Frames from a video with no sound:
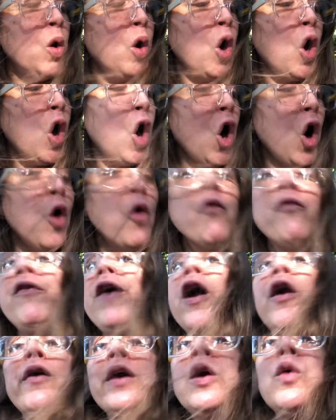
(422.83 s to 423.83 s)
Oh,
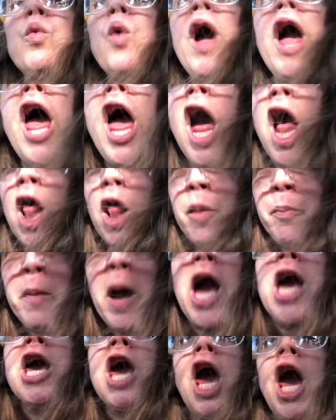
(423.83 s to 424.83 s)
very well,
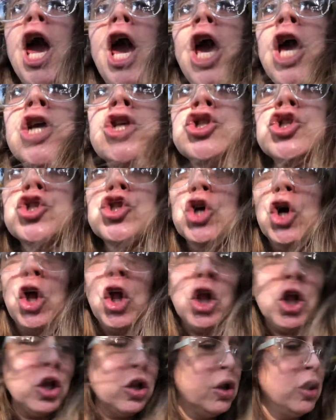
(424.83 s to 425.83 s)
my
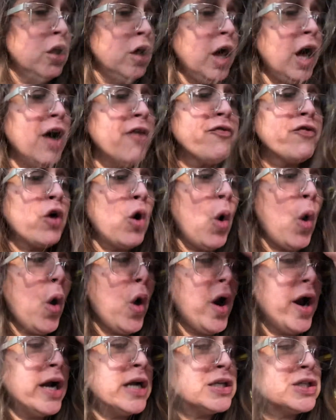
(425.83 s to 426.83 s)
angel, of
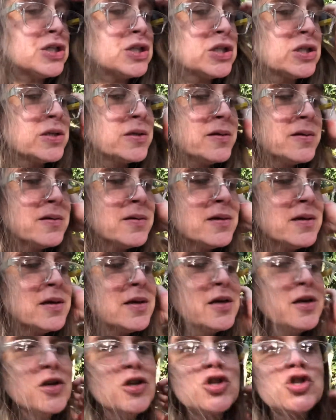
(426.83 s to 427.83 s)
course.
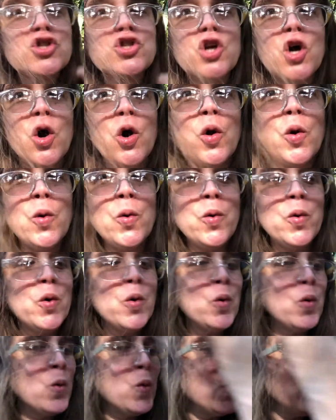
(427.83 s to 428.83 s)
So,
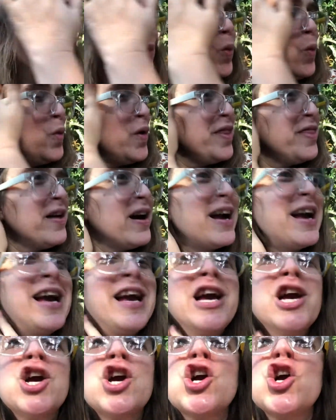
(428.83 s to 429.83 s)
with a
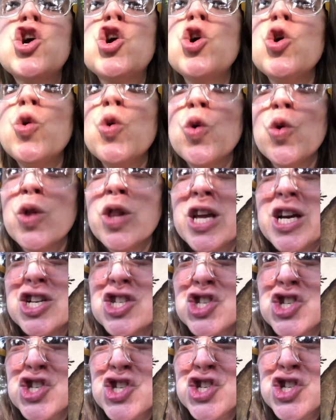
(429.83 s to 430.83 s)

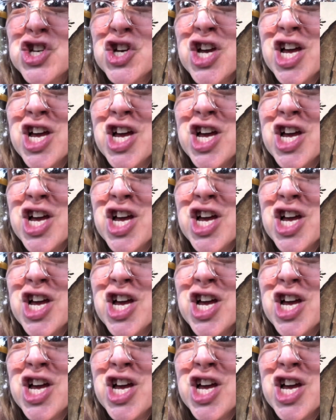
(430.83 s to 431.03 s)
ghoulish